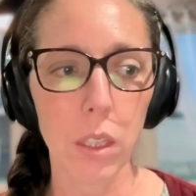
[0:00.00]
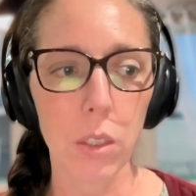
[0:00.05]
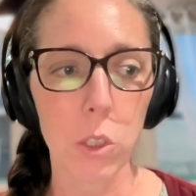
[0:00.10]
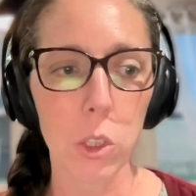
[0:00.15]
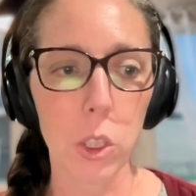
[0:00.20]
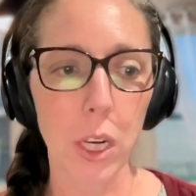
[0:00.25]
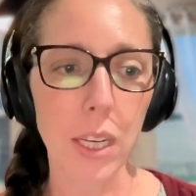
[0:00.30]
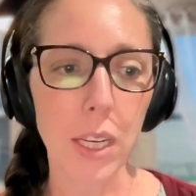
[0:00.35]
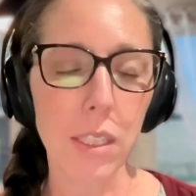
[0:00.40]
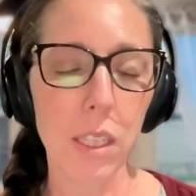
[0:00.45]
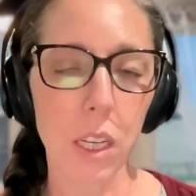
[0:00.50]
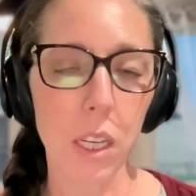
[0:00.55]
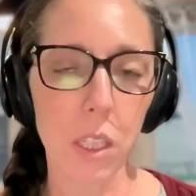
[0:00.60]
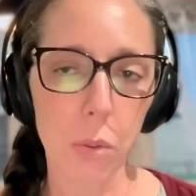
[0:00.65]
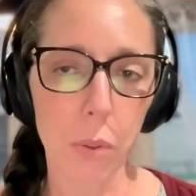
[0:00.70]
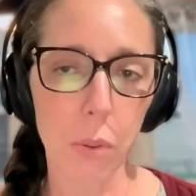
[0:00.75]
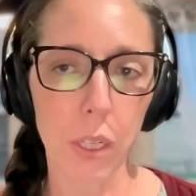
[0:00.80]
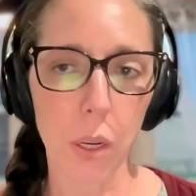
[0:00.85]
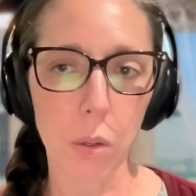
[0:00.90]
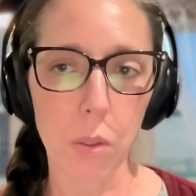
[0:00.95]
Jane's not
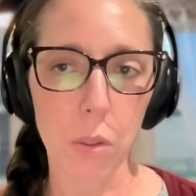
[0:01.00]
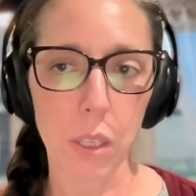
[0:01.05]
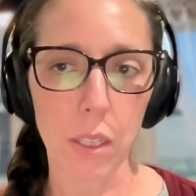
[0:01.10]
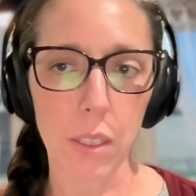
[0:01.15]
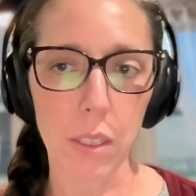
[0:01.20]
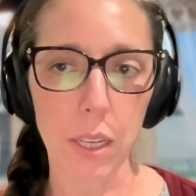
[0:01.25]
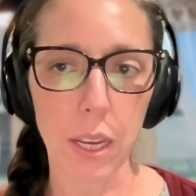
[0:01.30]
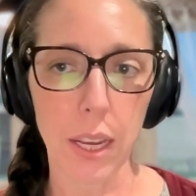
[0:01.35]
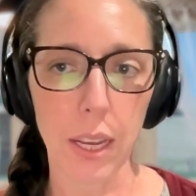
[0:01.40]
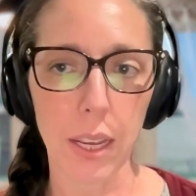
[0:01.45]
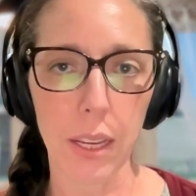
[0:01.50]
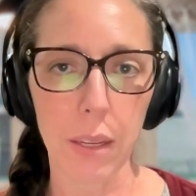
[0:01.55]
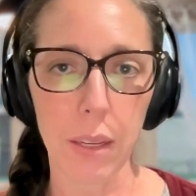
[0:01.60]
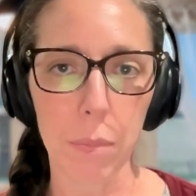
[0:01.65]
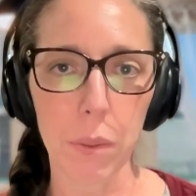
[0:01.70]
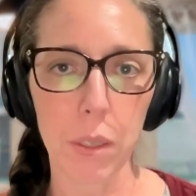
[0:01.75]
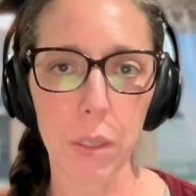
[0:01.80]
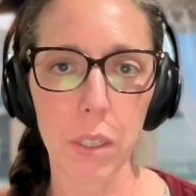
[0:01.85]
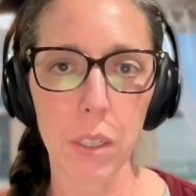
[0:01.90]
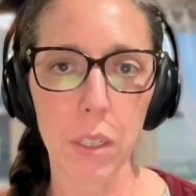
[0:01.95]
doing notes on
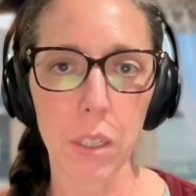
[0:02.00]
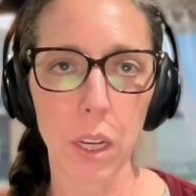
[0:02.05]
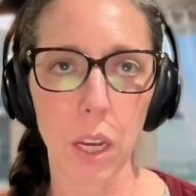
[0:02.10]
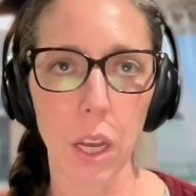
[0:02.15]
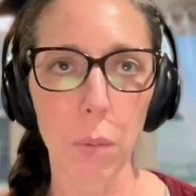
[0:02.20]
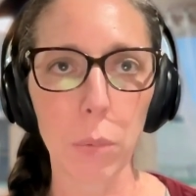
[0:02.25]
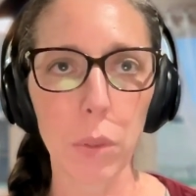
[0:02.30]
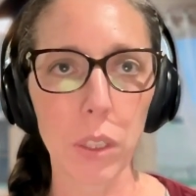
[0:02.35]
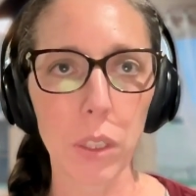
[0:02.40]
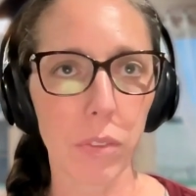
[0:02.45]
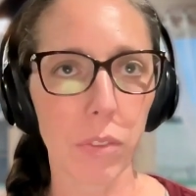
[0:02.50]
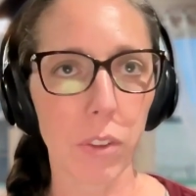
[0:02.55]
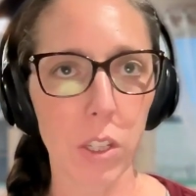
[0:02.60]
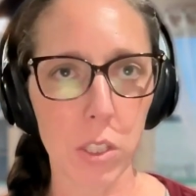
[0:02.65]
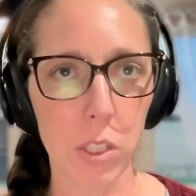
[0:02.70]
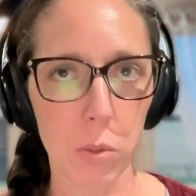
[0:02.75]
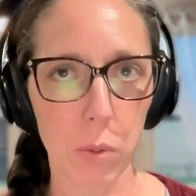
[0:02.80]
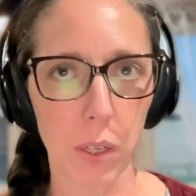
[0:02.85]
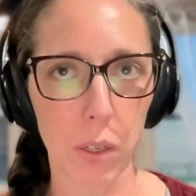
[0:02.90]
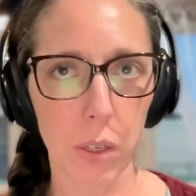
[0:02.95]
time. I'm really
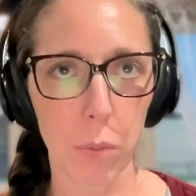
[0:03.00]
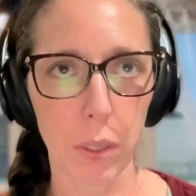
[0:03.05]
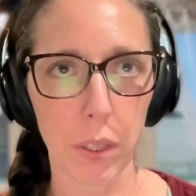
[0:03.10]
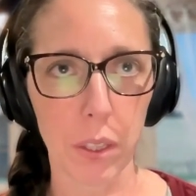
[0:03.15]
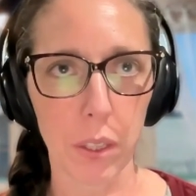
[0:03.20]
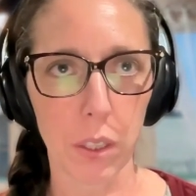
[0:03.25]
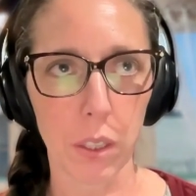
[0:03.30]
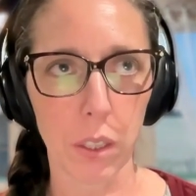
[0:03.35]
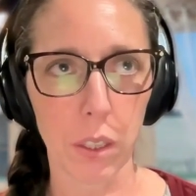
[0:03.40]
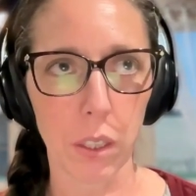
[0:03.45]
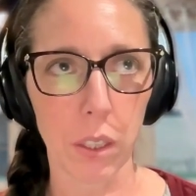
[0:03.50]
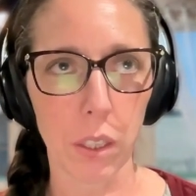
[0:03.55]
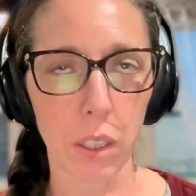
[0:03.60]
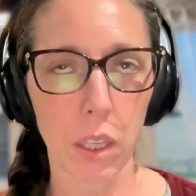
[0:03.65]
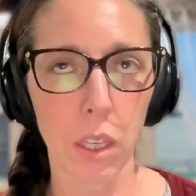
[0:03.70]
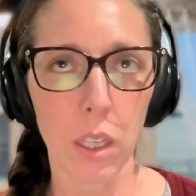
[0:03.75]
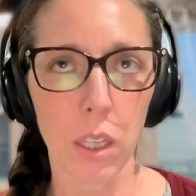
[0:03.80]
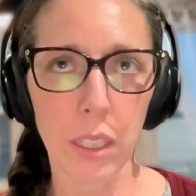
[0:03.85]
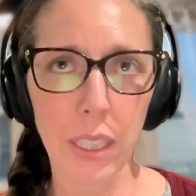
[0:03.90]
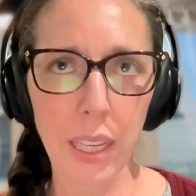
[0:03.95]
frustrated with her.
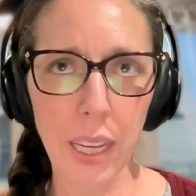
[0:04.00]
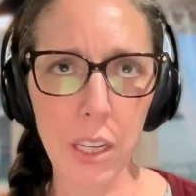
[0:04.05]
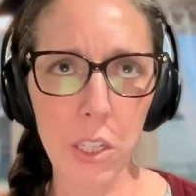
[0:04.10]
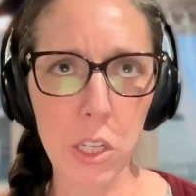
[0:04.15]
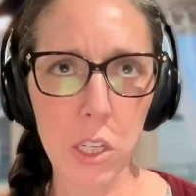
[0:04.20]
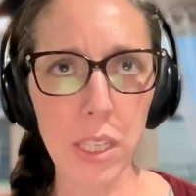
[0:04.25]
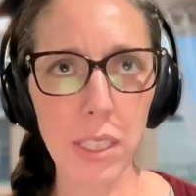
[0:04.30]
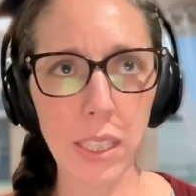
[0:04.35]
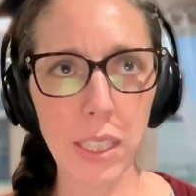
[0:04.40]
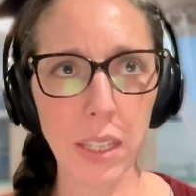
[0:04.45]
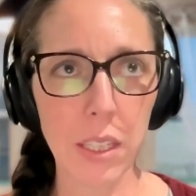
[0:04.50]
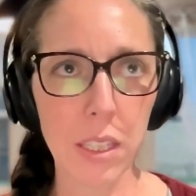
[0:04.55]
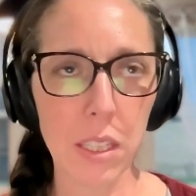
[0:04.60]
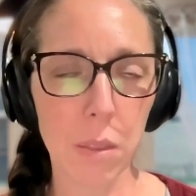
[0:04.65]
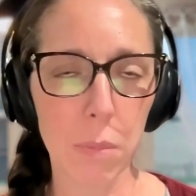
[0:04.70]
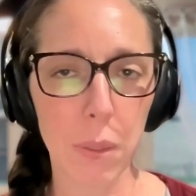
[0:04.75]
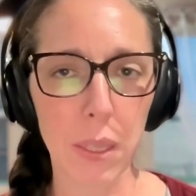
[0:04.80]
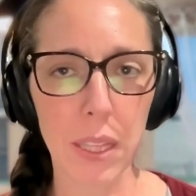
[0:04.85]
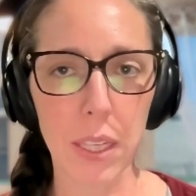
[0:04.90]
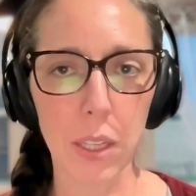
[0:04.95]
Yeah, she said this
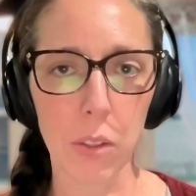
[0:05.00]
to me the